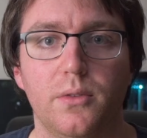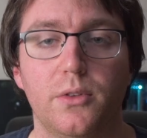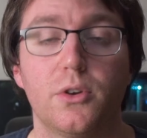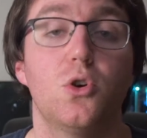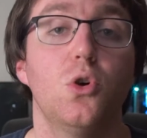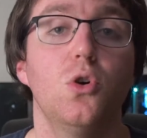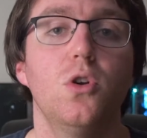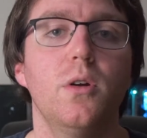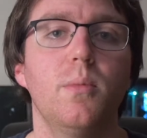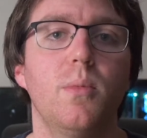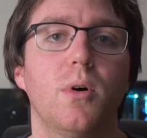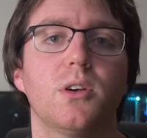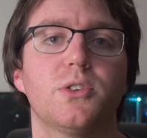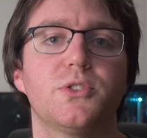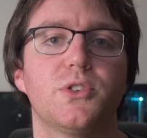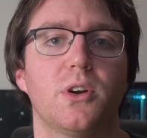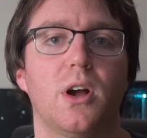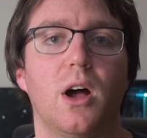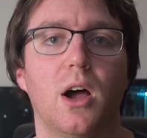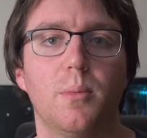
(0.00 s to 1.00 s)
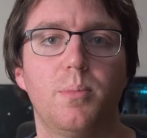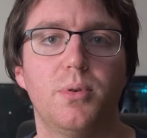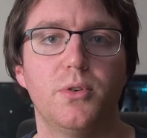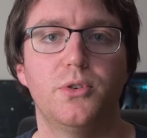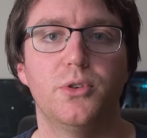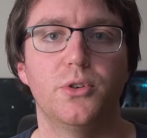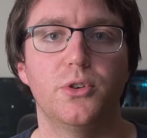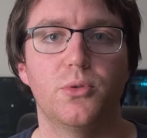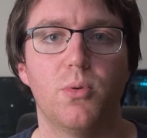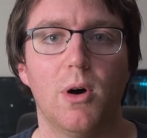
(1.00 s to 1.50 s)
The Cooler Master Hyper
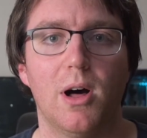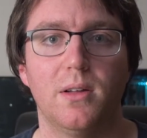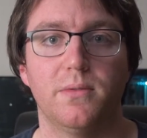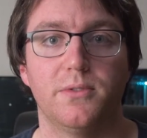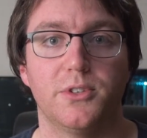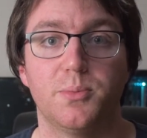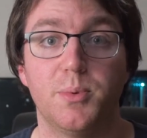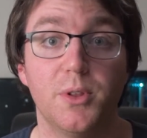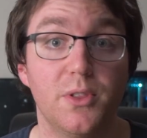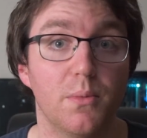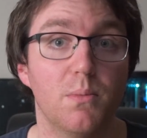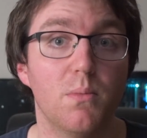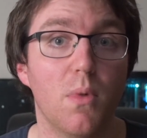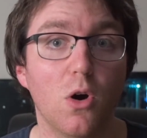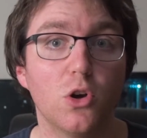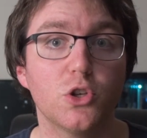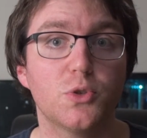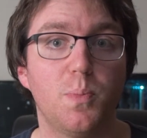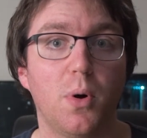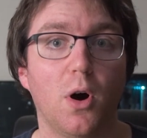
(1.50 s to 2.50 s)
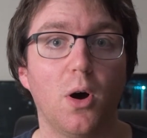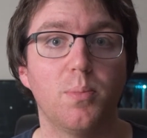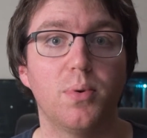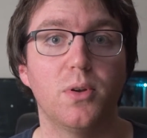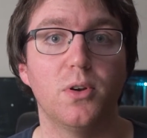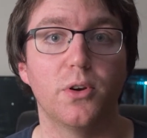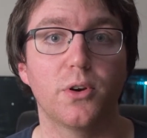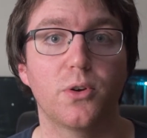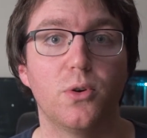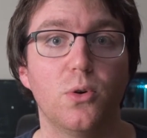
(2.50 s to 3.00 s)
212 has been the most
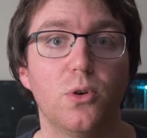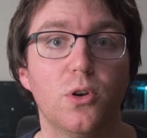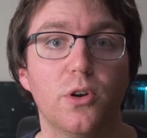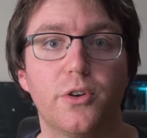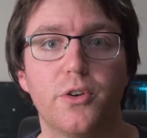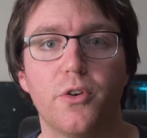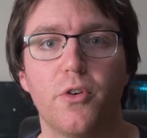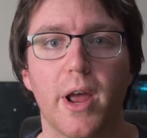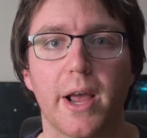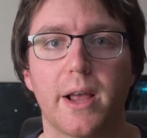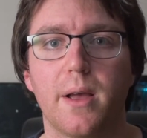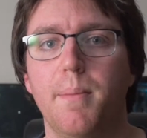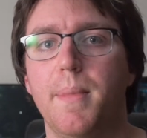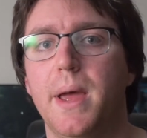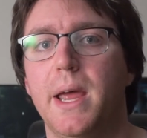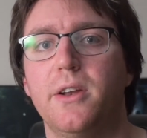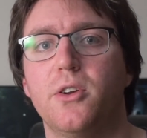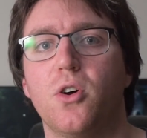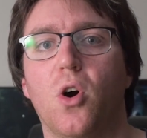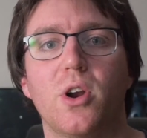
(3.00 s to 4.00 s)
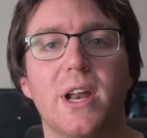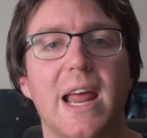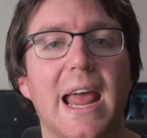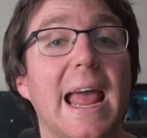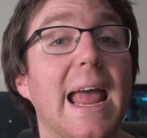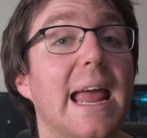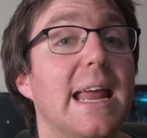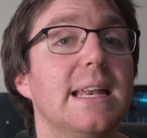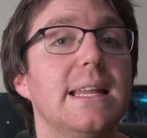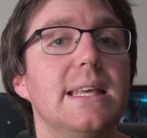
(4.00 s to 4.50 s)
popular cooler to recommend on
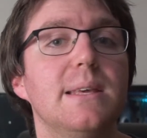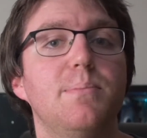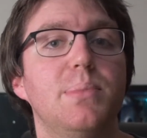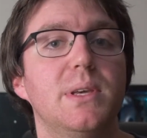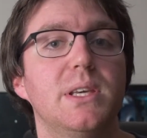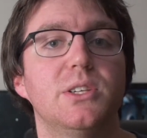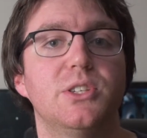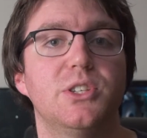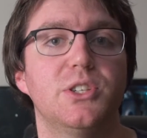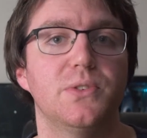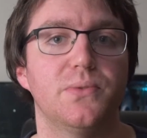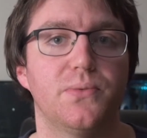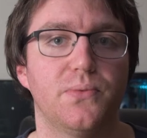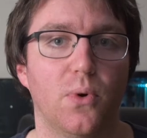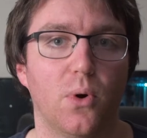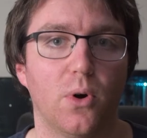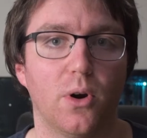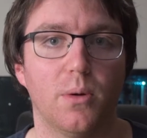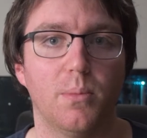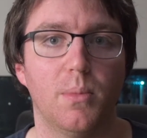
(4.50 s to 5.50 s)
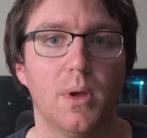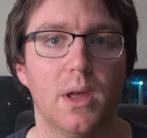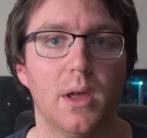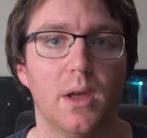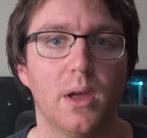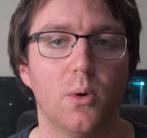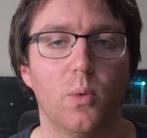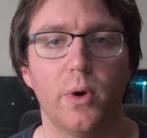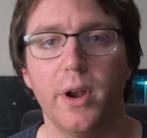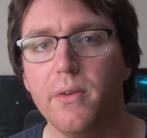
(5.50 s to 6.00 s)
any PC forum.
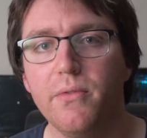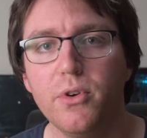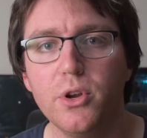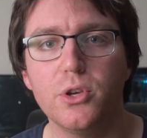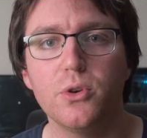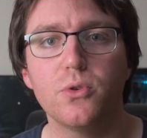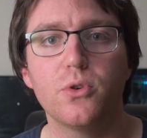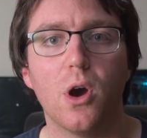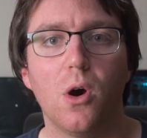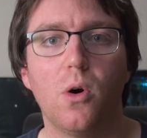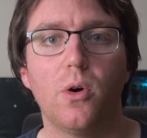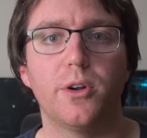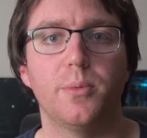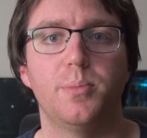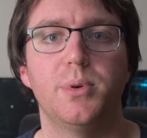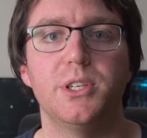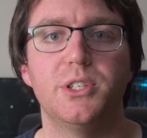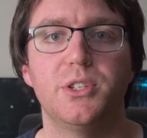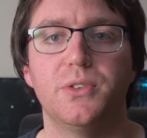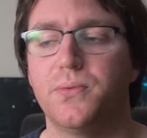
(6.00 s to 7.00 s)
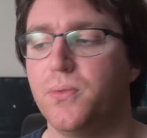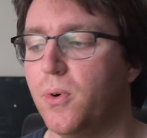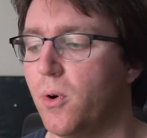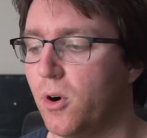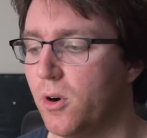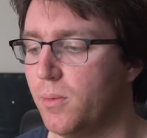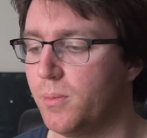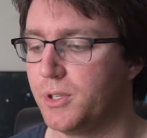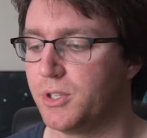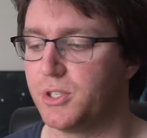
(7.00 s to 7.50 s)
Whenever you go on a PC
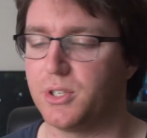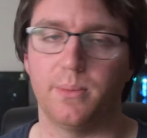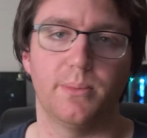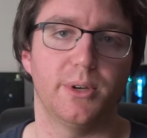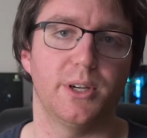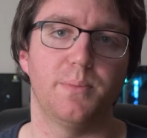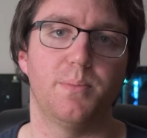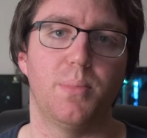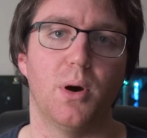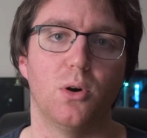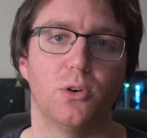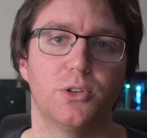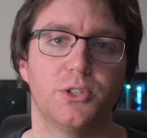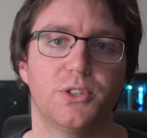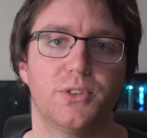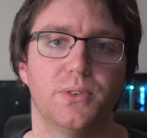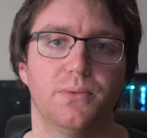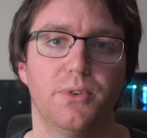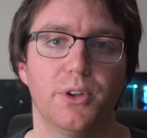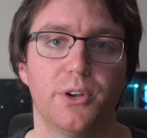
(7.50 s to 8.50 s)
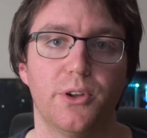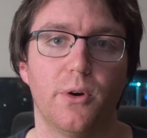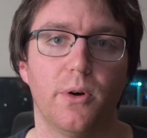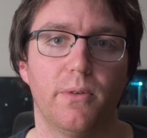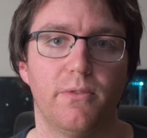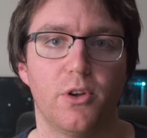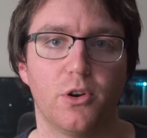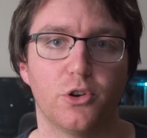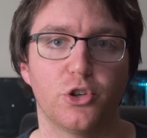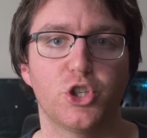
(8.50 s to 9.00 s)
forum and somebody posts a video
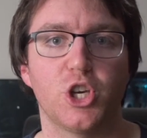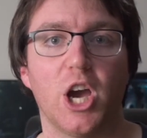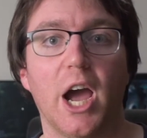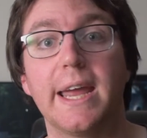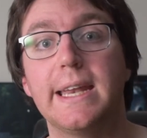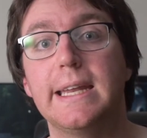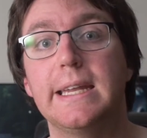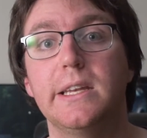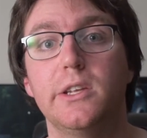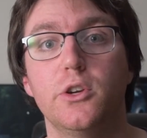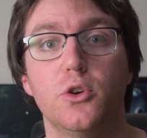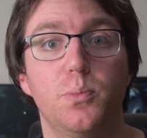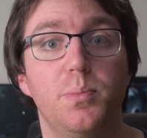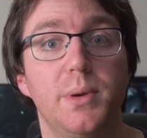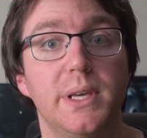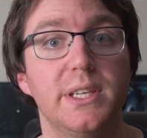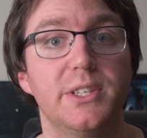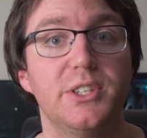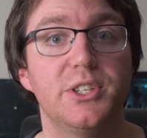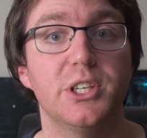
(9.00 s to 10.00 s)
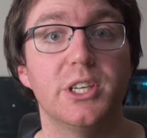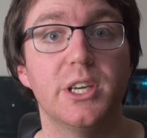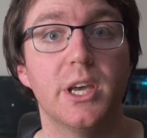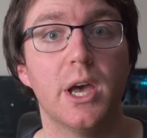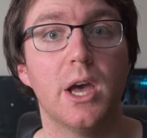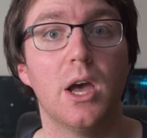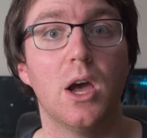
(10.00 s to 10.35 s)
of their shiny new PC,